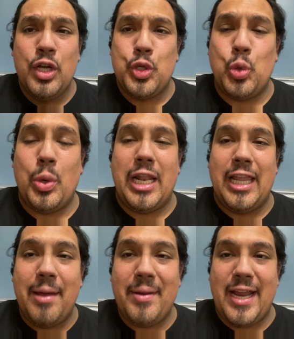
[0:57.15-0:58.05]
to
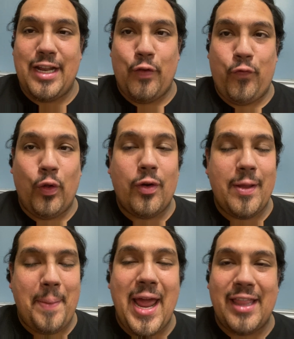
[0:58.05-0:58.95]
eliminate the
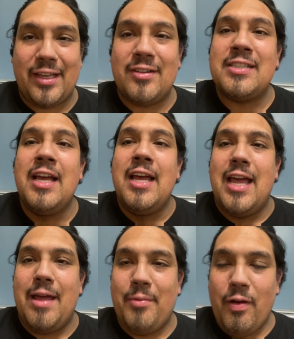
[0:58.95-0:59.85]
Florida Panthers
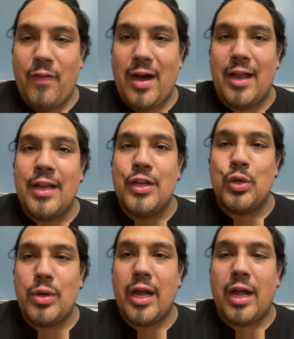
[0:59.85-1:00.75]
and move on
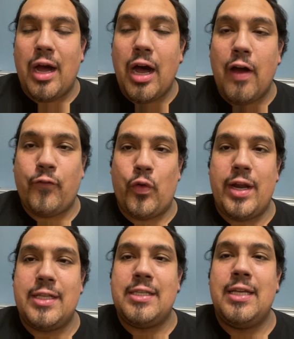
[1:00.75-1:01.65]
to the
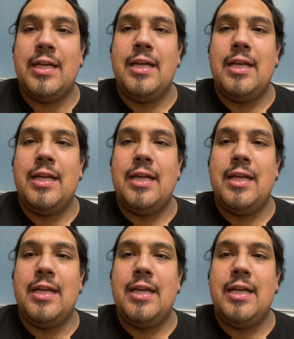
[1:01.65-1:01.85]
conference